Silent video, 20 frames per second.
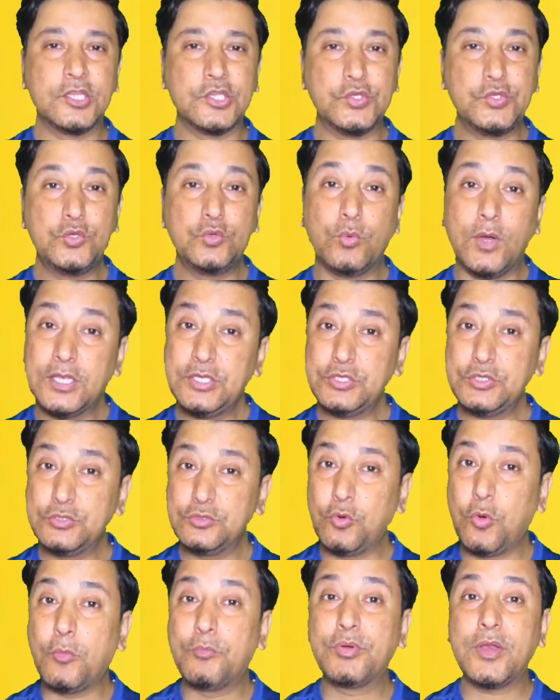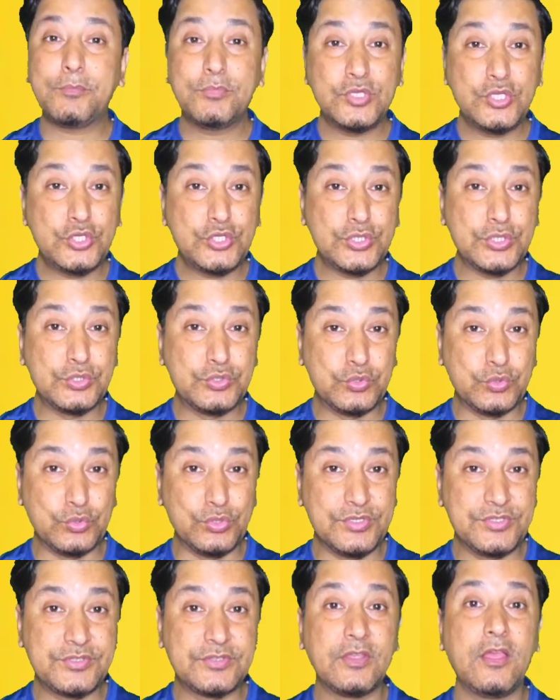Do you want to know preposition
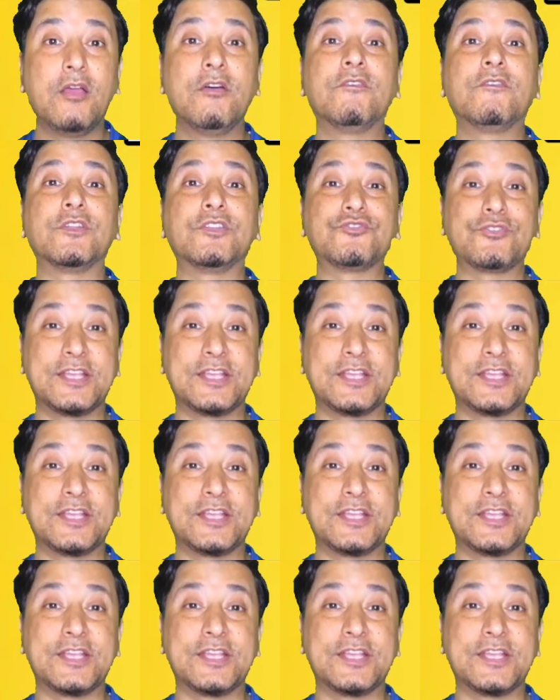rules for